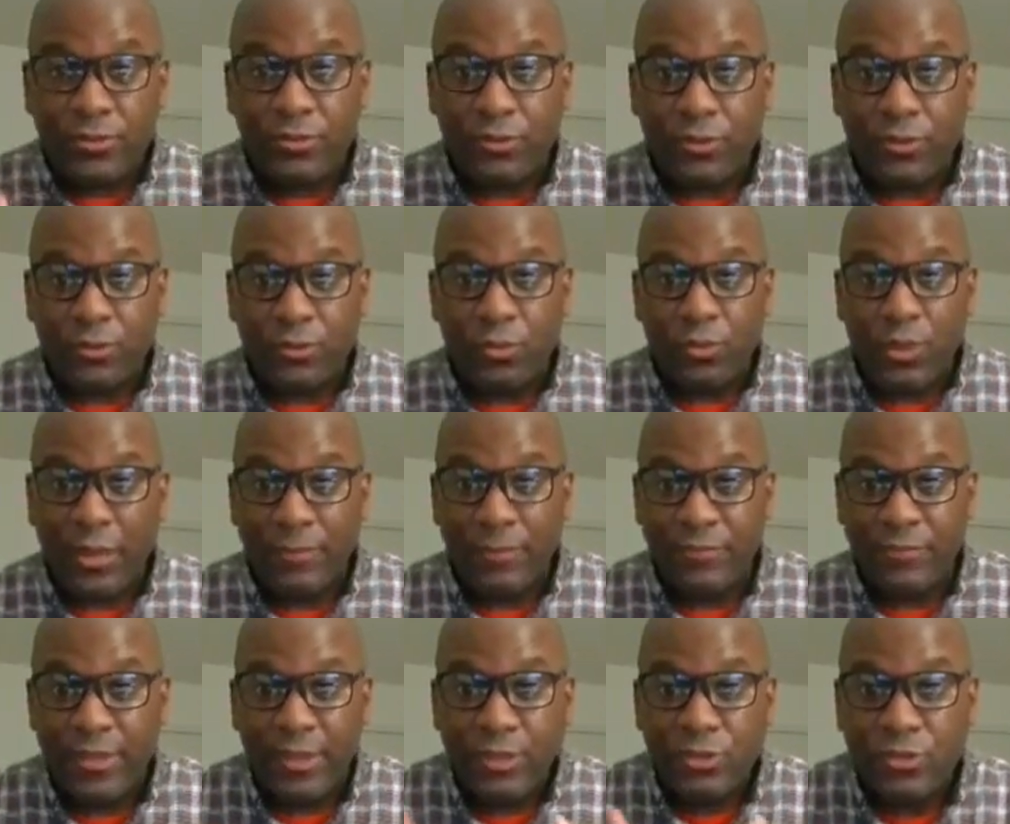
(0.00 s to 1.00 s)
to
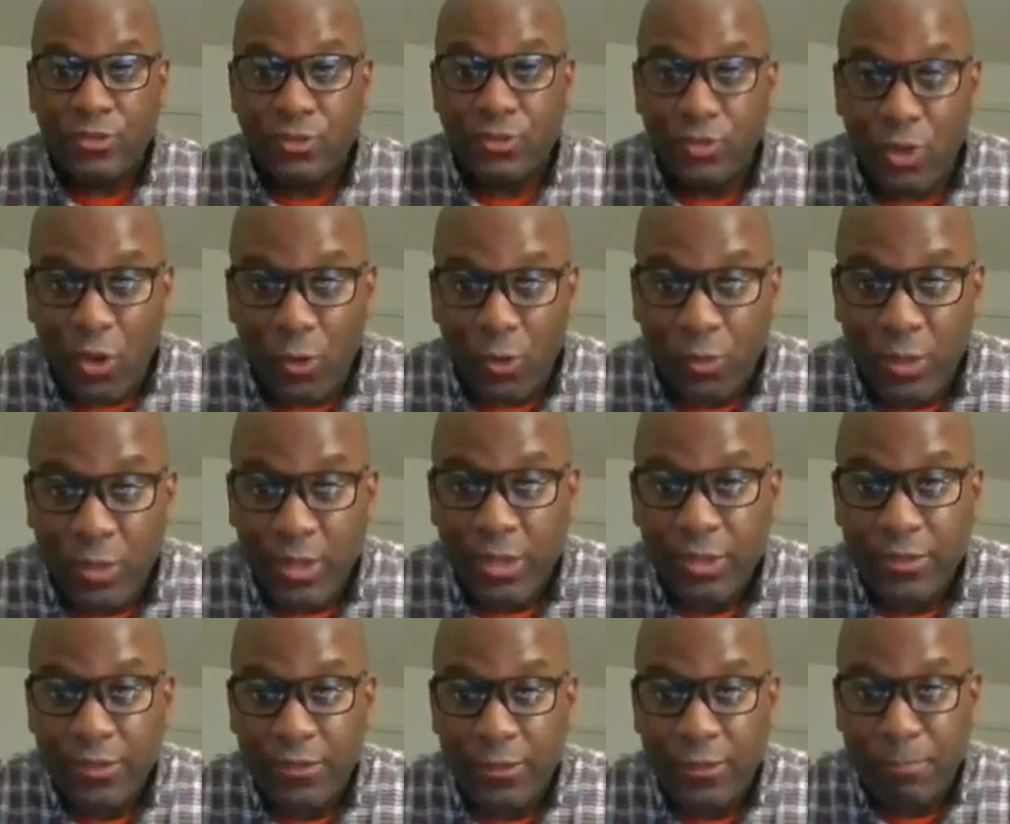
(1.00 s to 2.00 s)
um, show
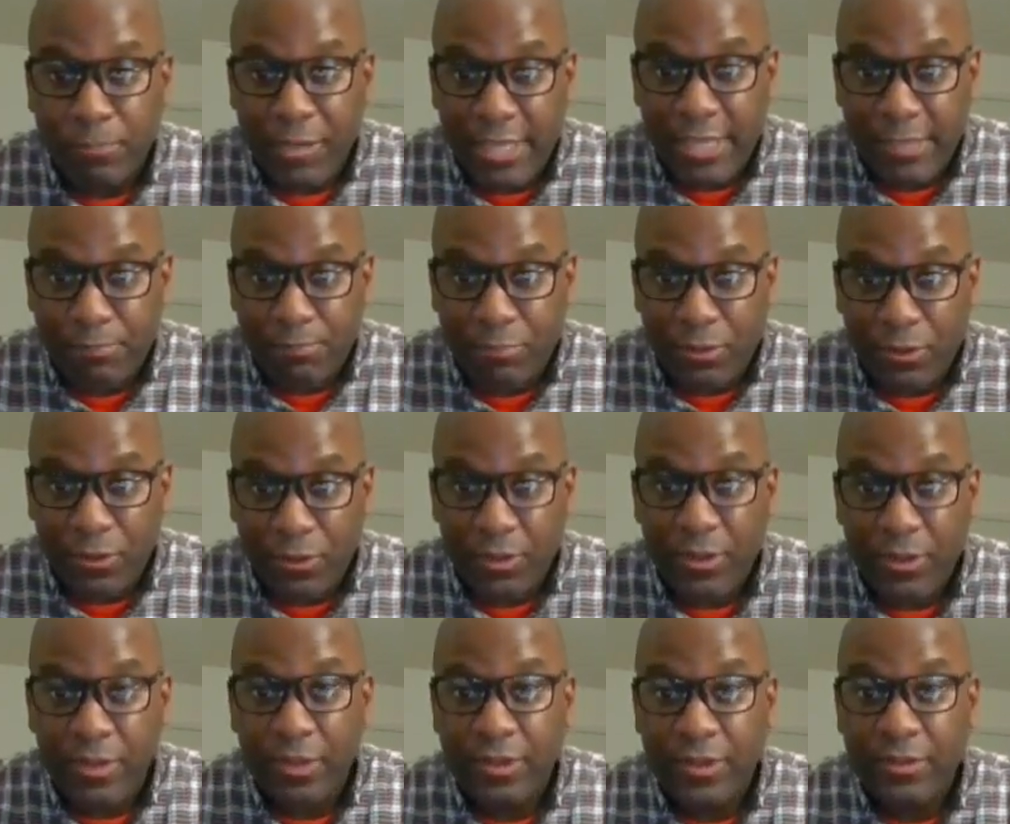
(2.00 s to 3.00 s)
the
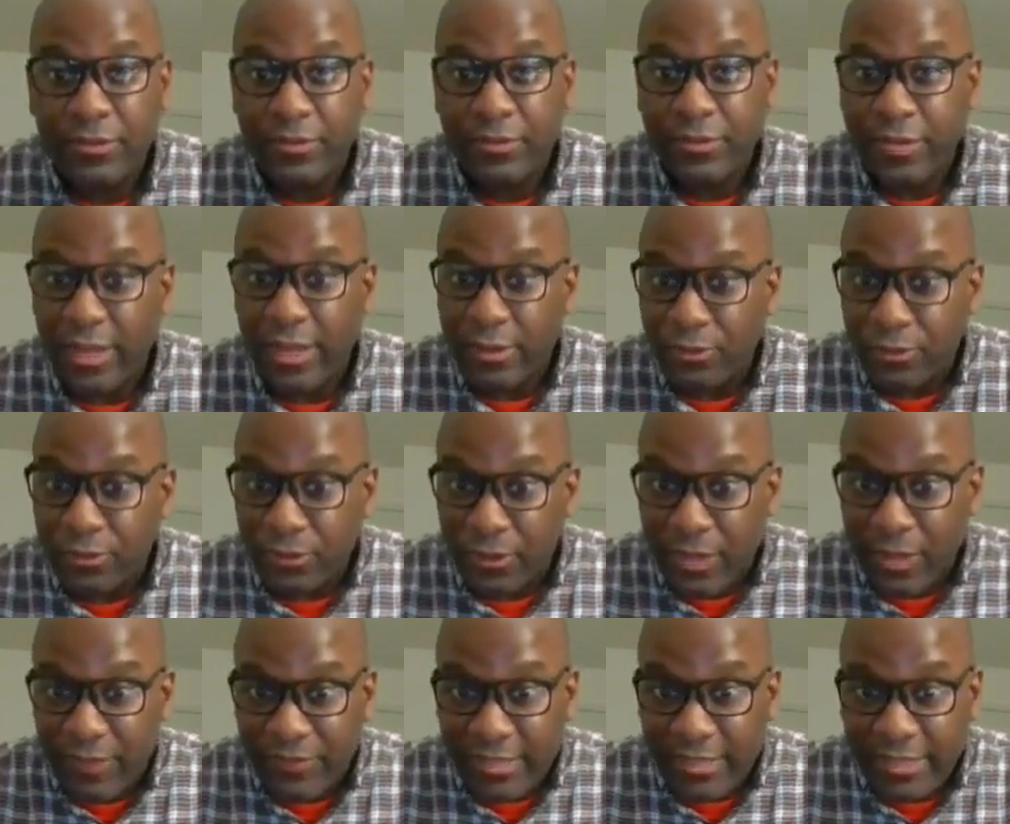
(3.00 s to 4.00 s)
people tender,
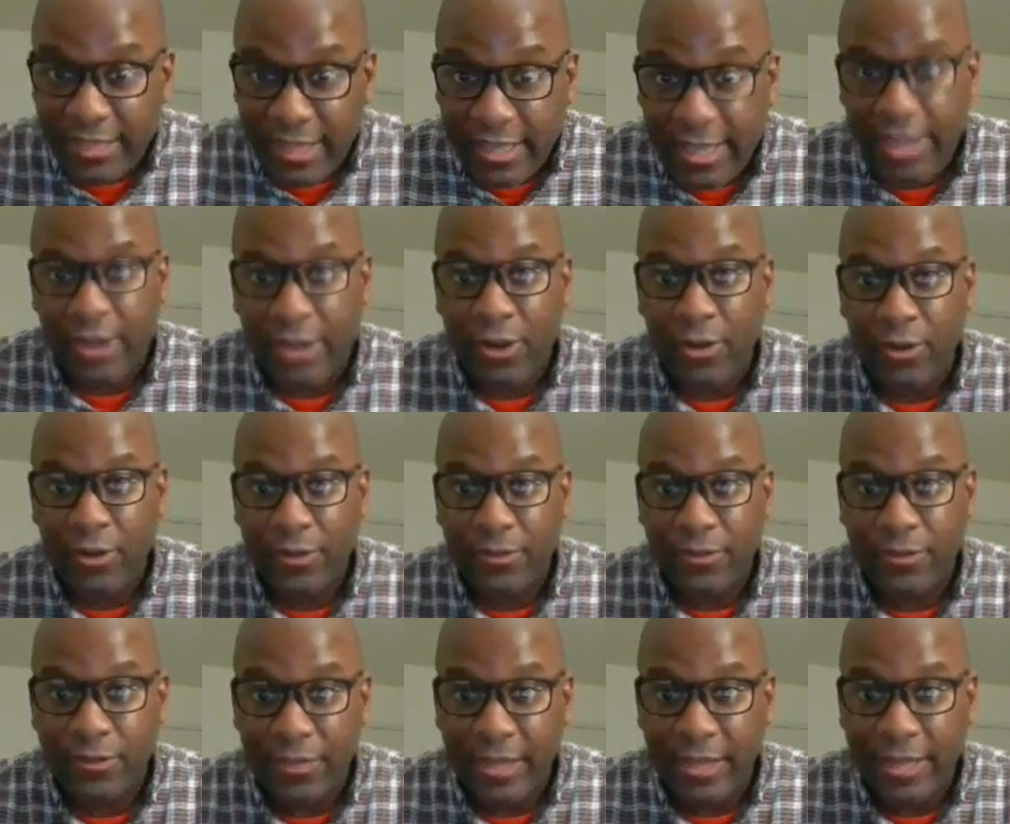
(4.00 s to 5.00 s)
loving
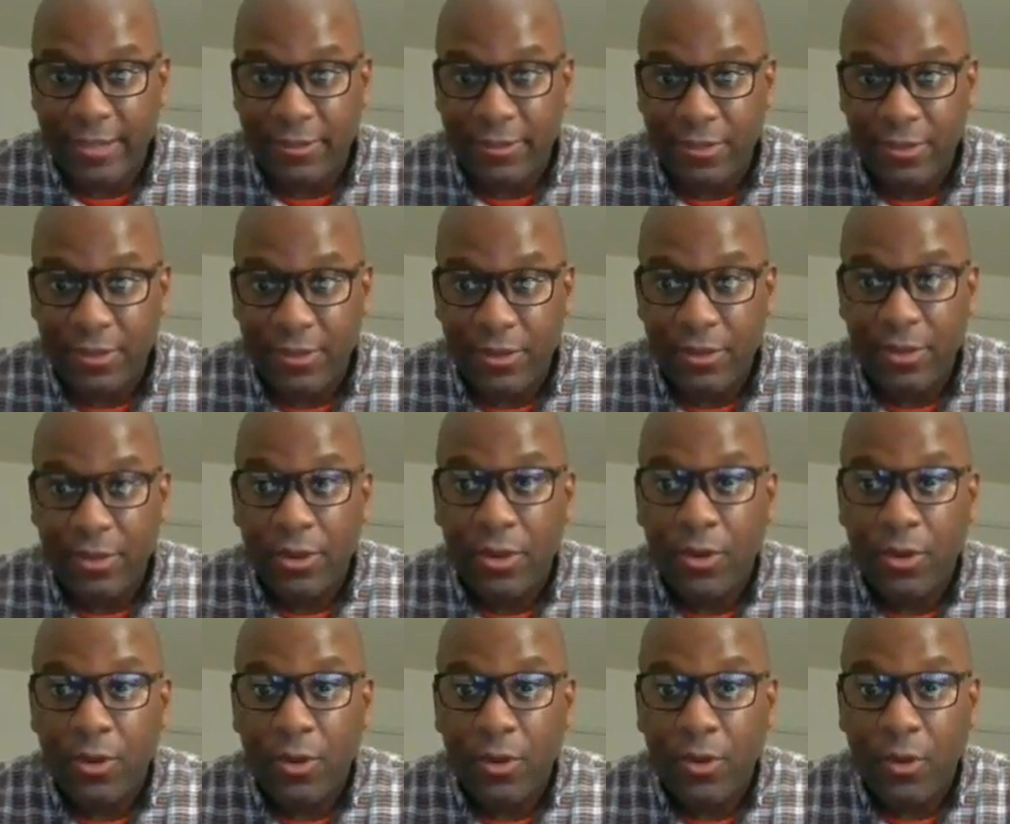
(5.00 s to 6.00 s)
care, then
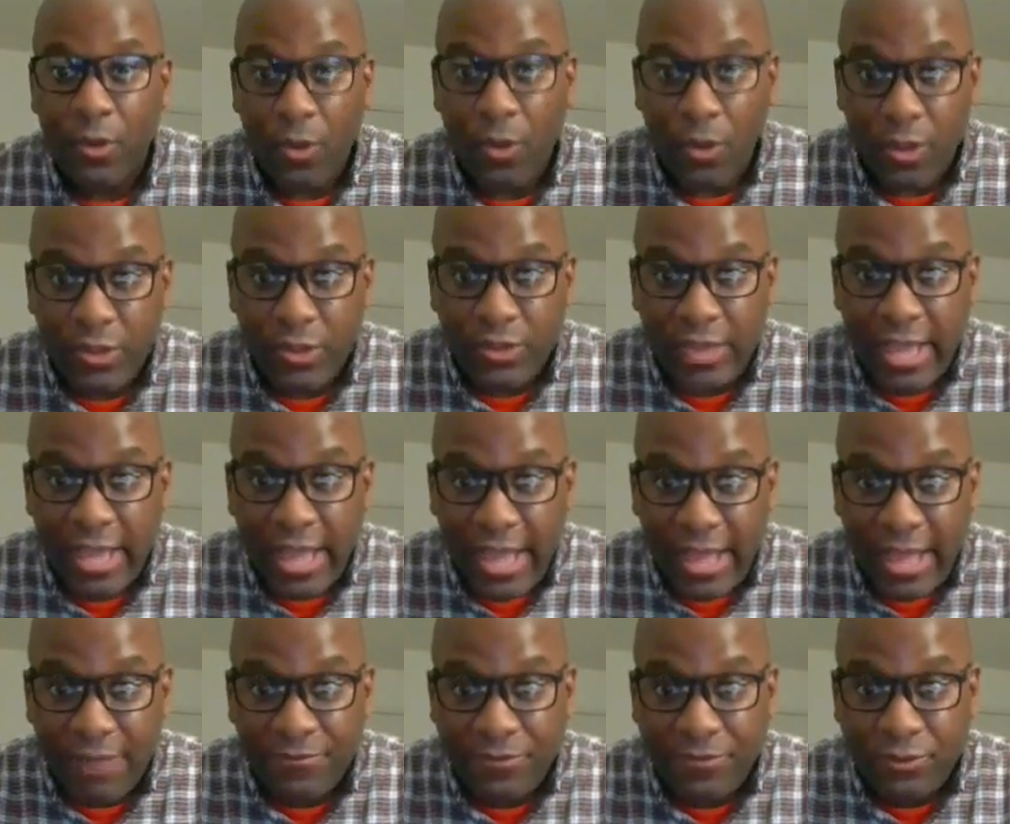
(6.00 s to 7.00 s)
all you
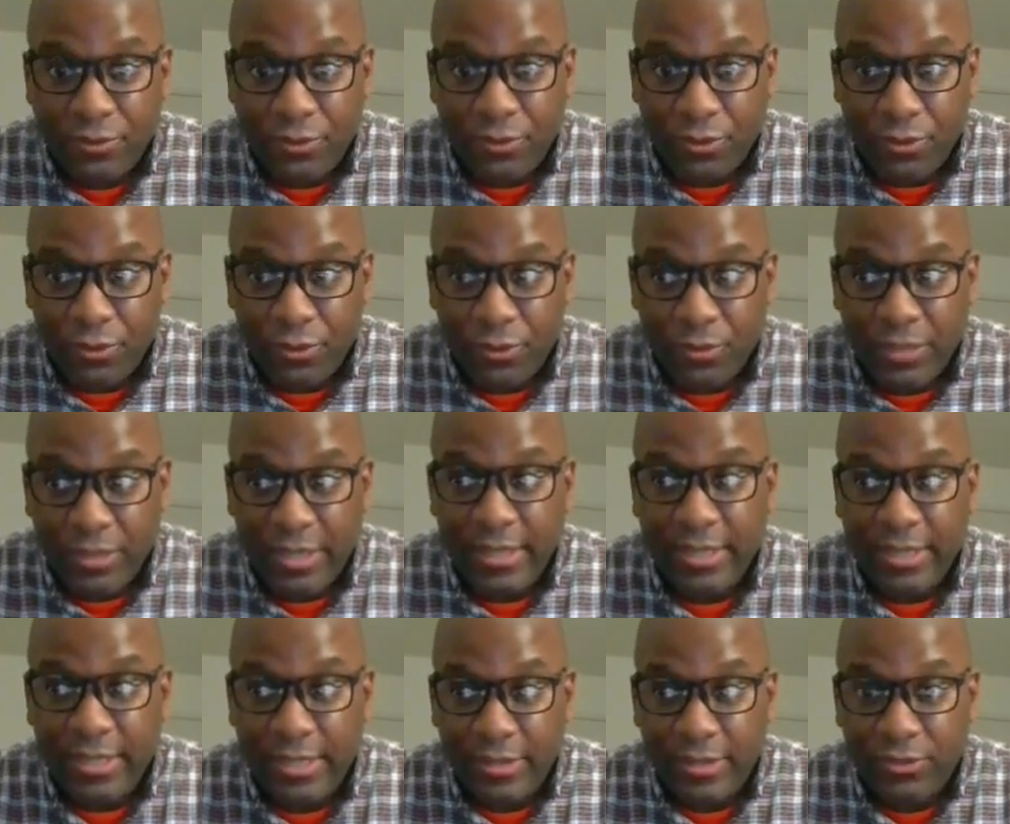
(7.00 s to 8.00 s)
have to do
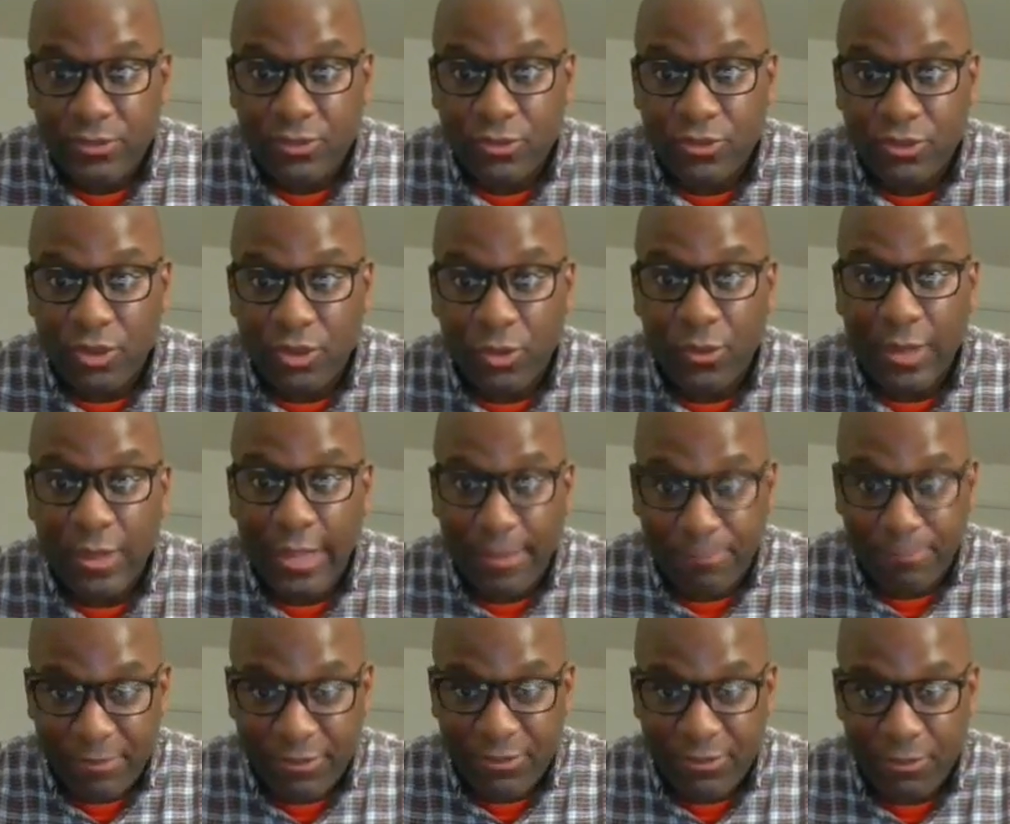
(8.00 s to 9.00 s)
is to show
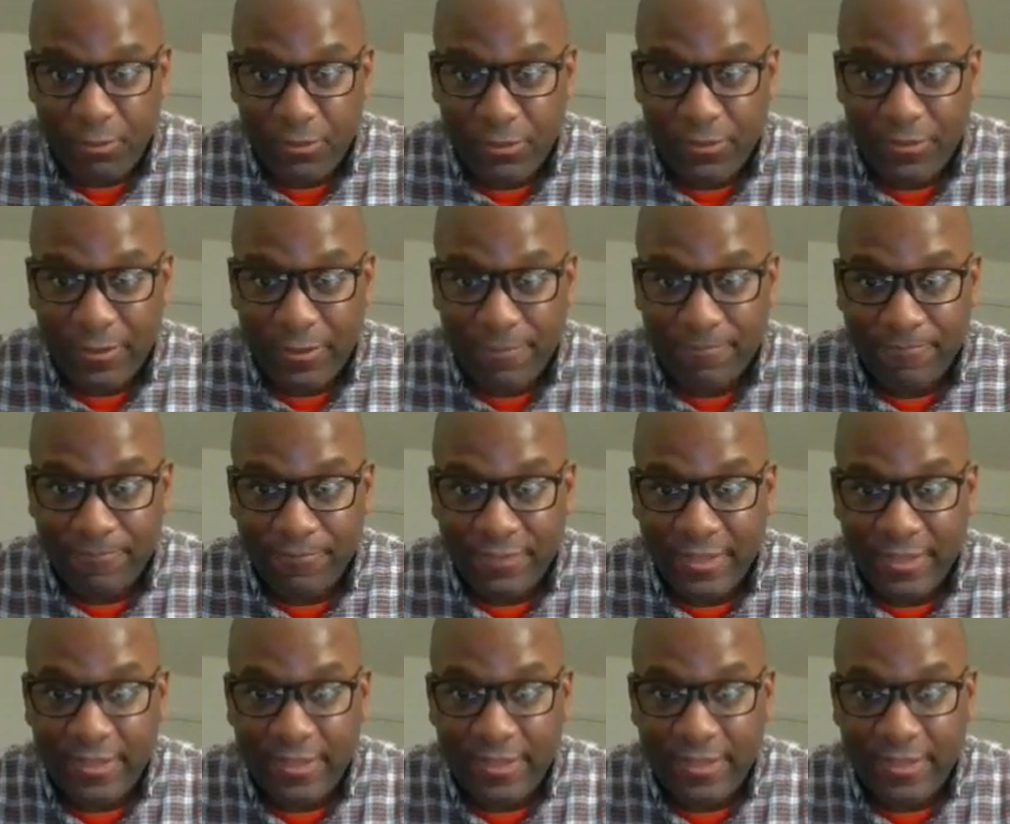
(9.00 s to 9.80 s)
empathy with them.